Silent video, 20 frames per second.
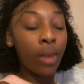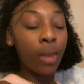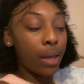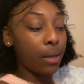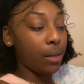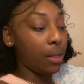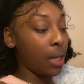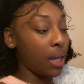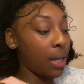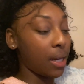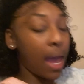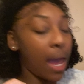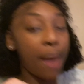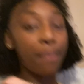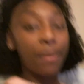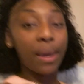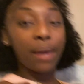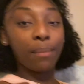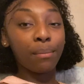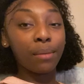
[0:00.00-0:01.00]
Then I
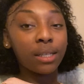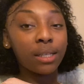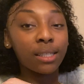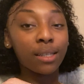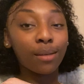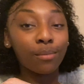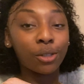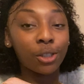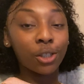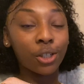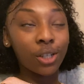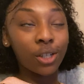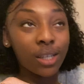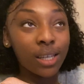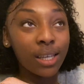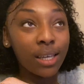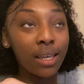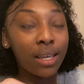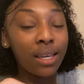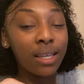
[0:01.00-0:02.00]
baked me some sugar
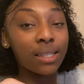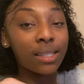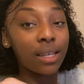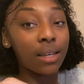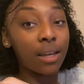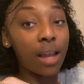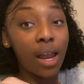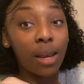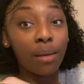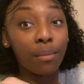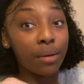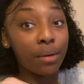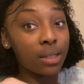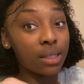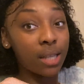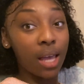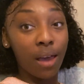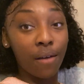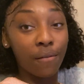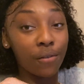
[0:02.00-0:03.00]
cookies, and I done bust
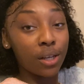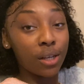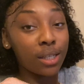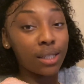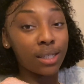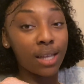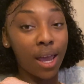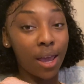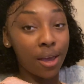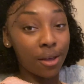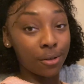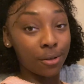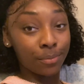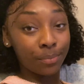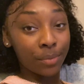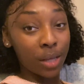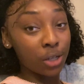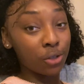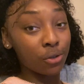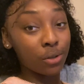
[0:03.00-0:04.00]
half of these down.
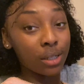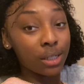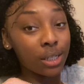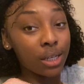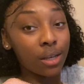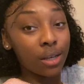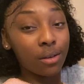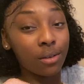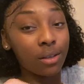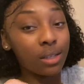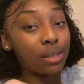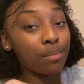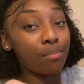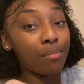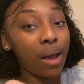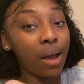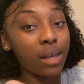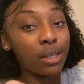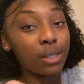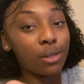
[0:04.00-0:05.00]
As you can tell, it's
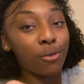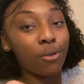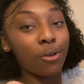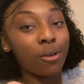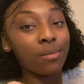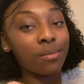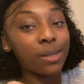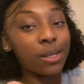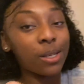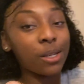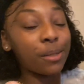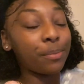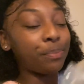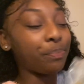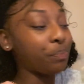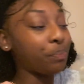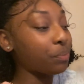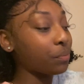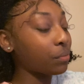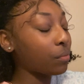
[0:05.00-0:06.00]
bites and crumbs in here.
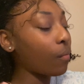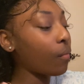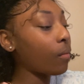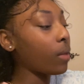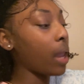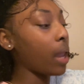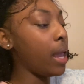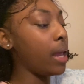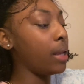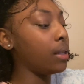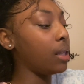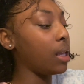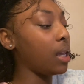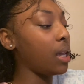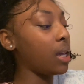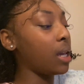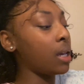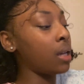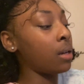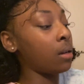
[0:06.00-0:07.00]
And
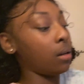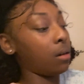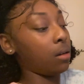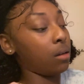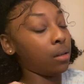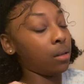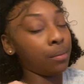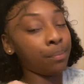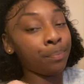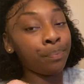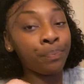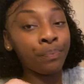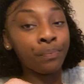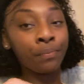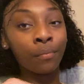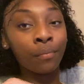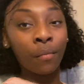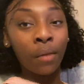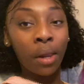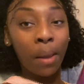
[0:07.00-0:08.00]
then
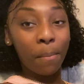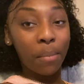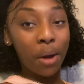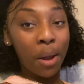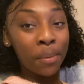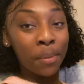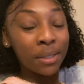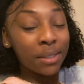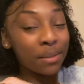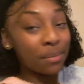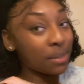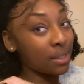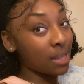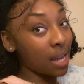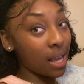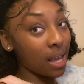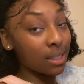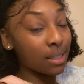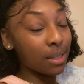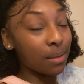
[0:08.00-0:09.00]
brought me some
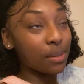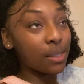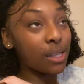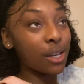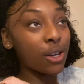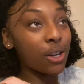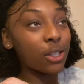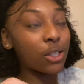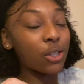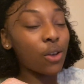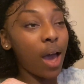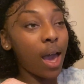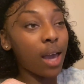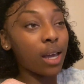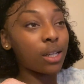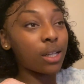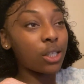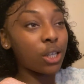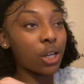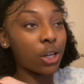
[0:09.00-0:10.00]
snacks upstairs so I
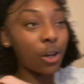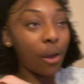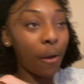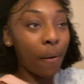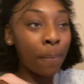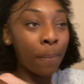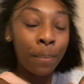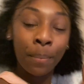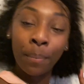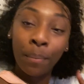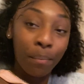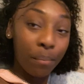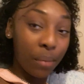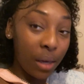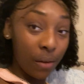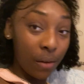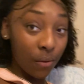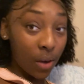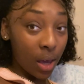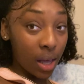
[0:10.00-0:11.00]
could turn on
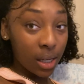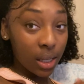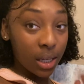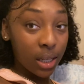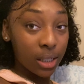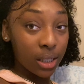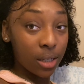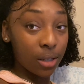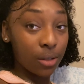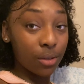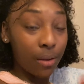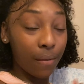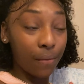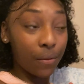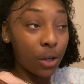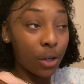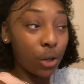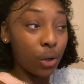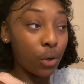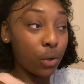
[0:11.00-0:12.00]
P-Valley, because that's what
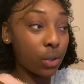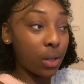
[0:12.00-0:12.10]
I'm finna do.